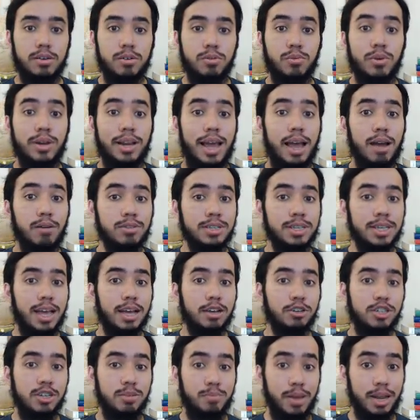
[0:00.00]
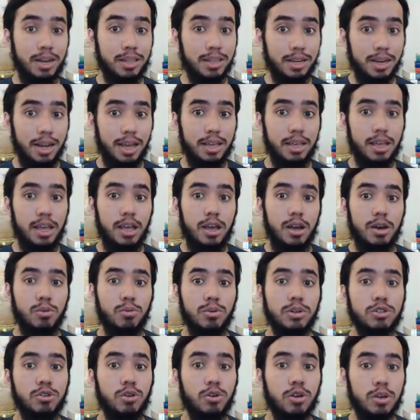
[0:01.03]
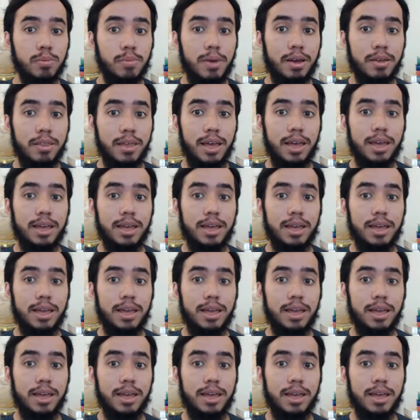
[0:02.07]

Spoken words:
Well, how does it actually bend the light? We'll talk about that